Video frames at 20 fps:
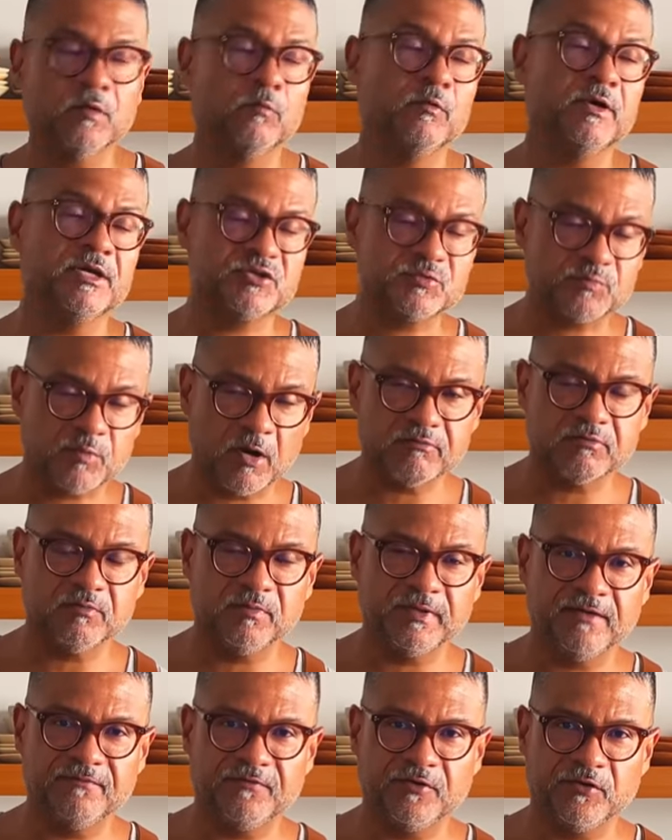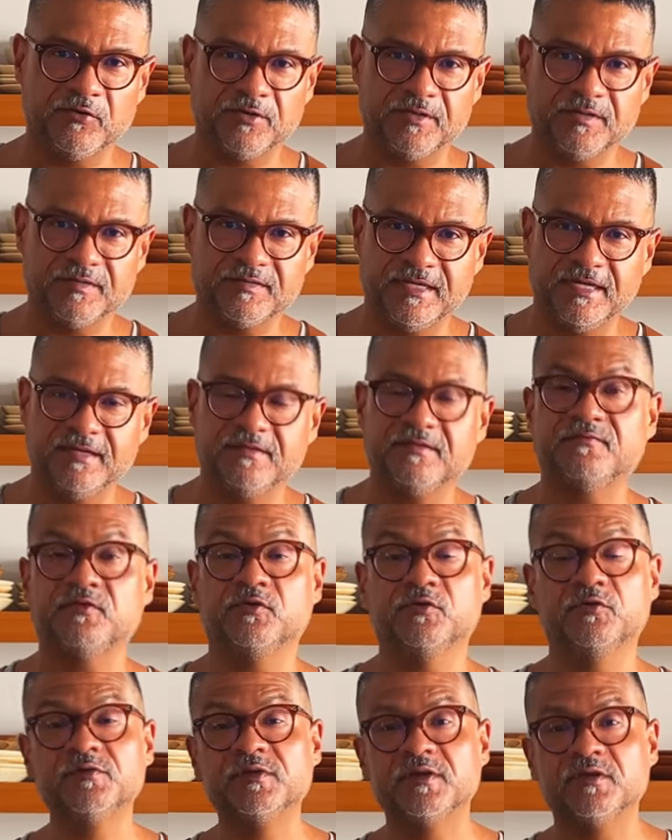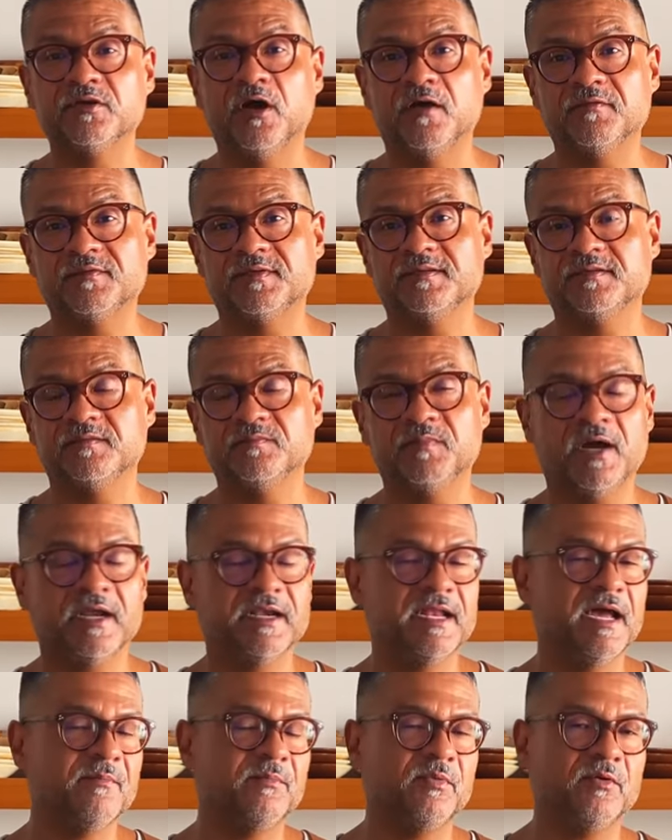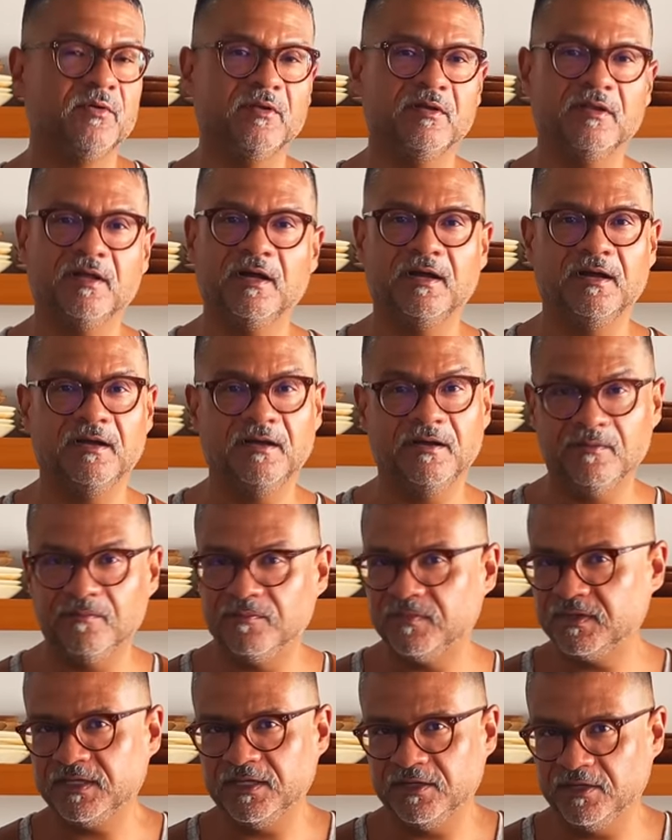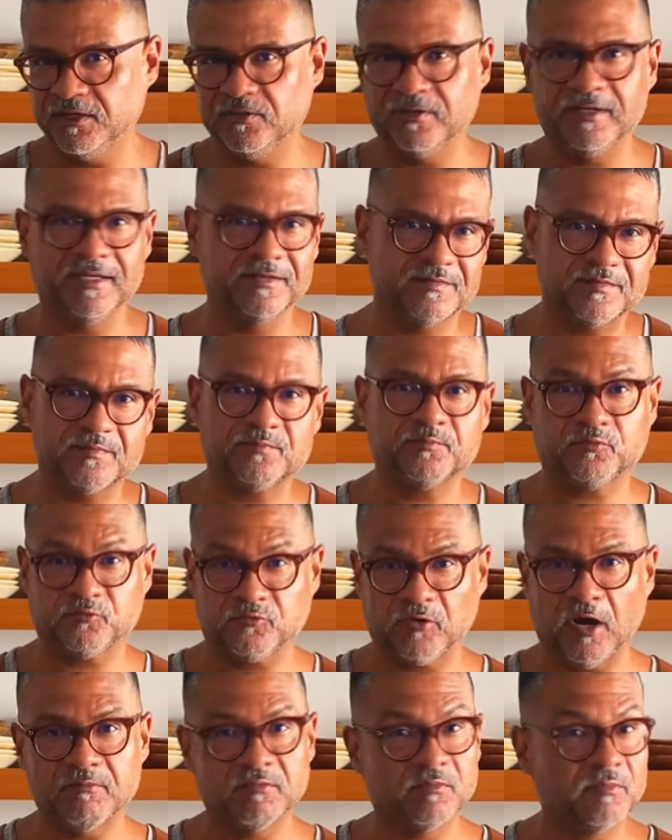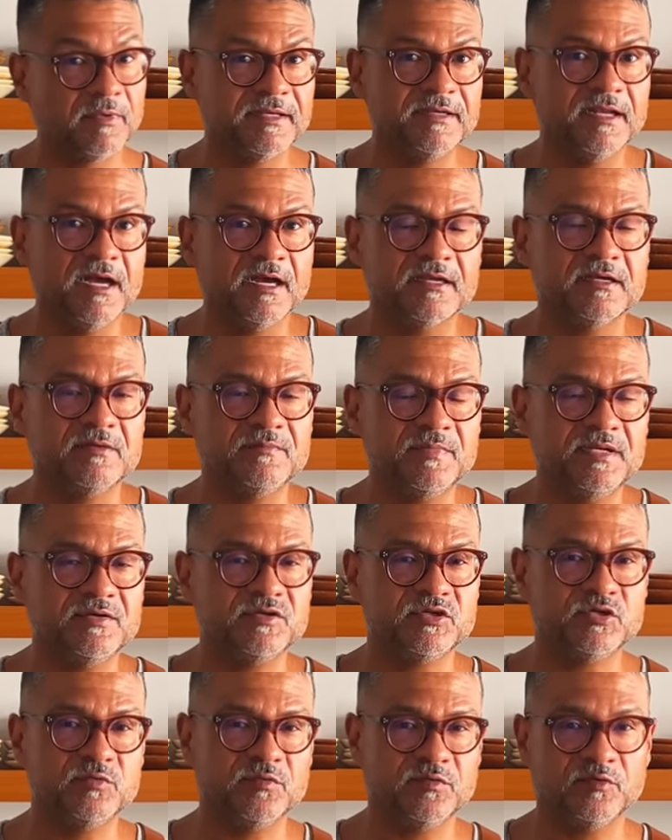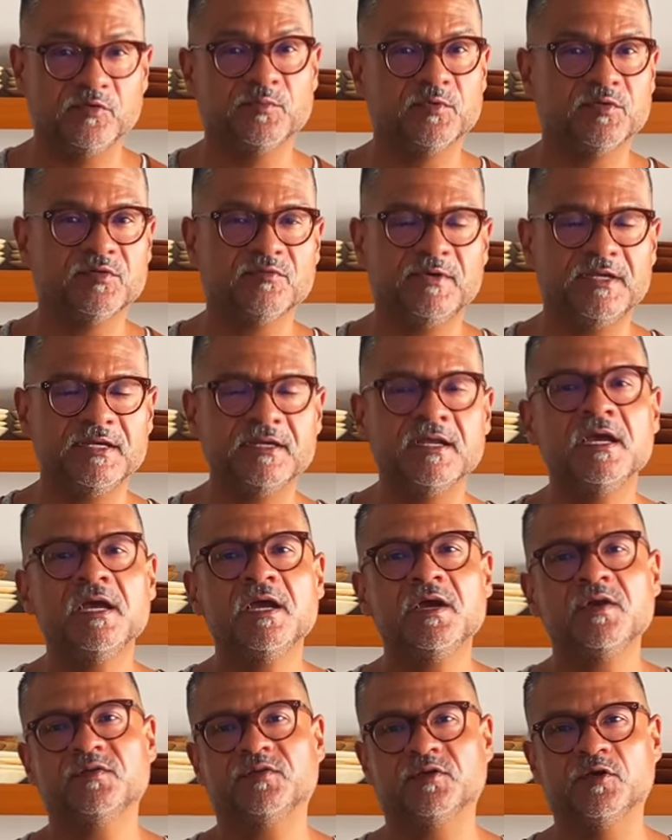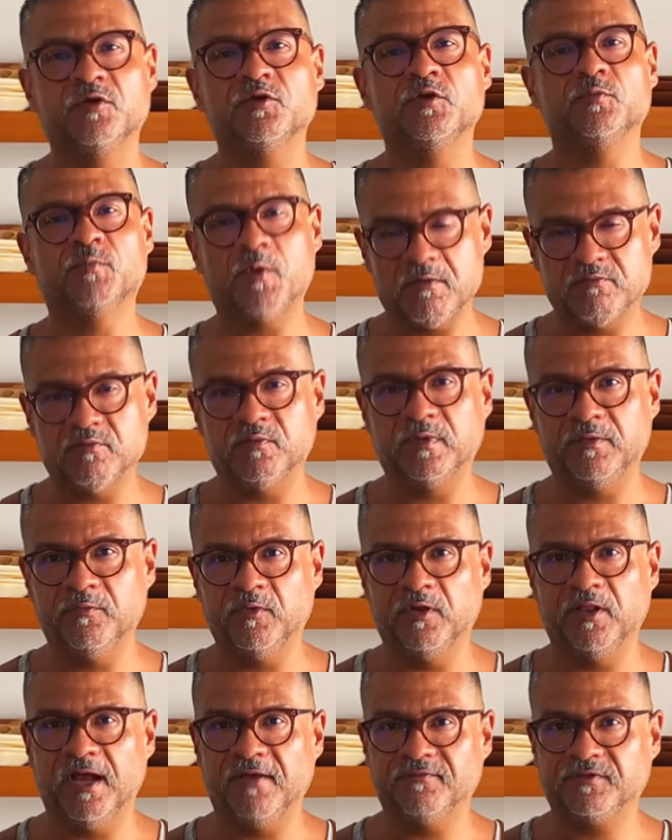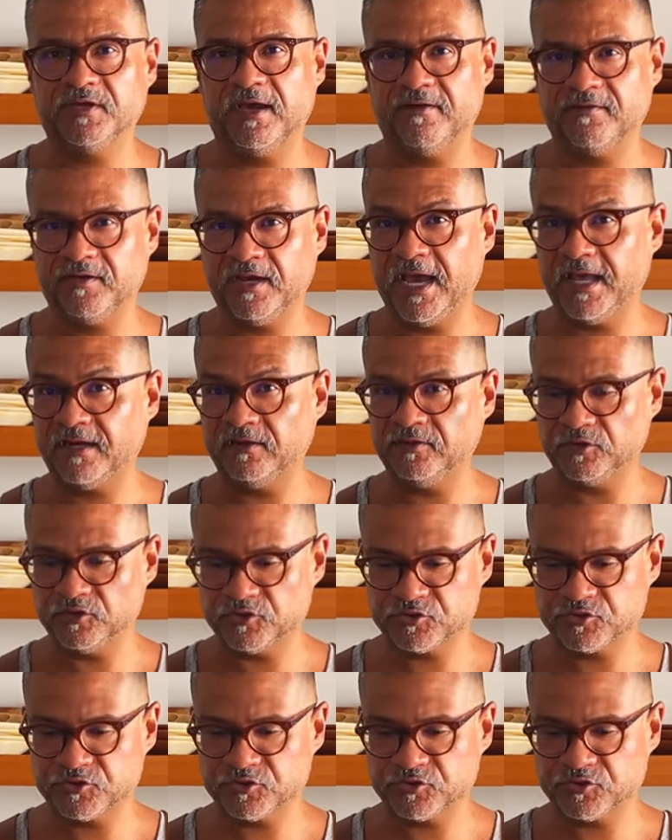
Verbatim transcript: which probably if you're in the States, if you're using an off-season pineapple, um, you know, it's probably not going to be too super sweet, so you probably will have to have, add a little